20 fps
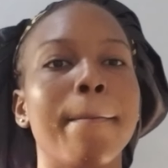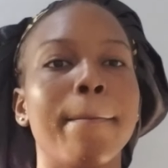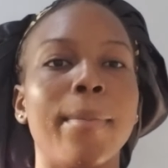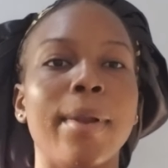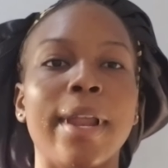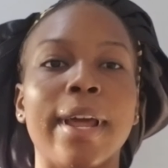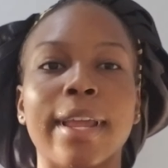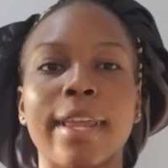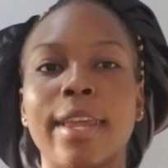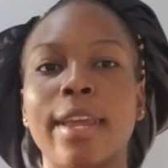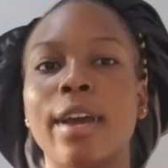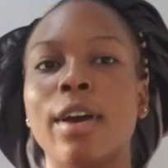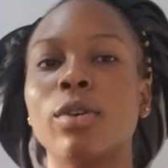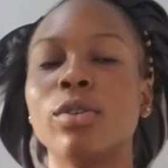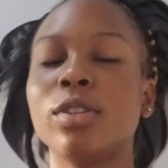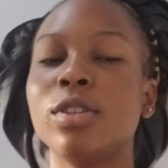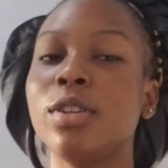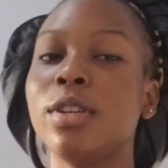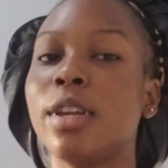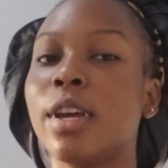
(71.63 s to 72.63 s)
But like yeah,
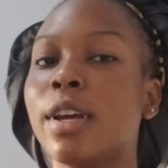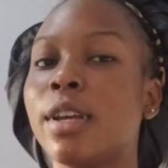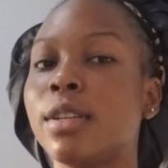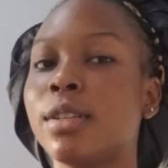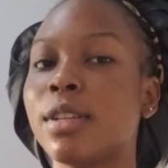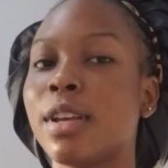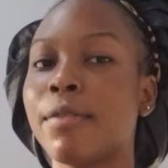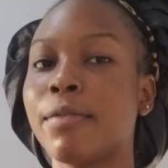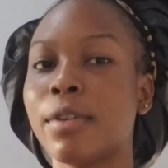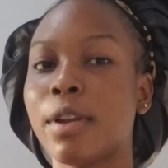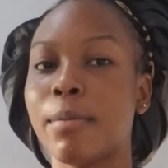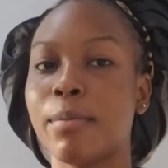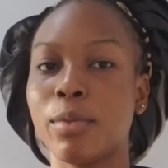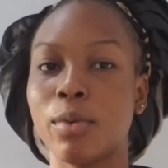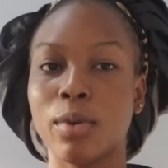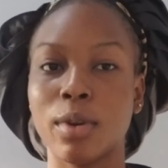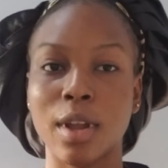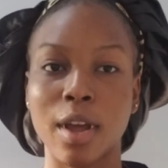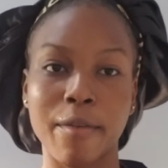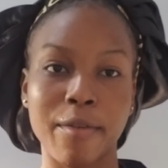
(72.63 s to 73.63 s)
I'll see you guys after I'm
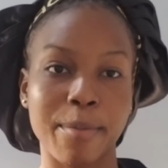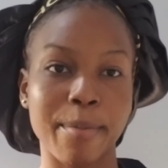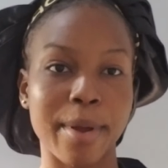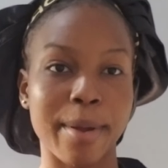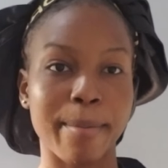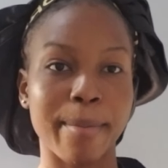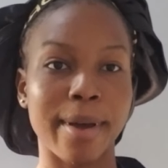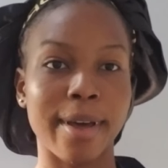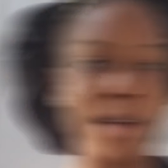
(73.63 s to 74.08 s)
done having my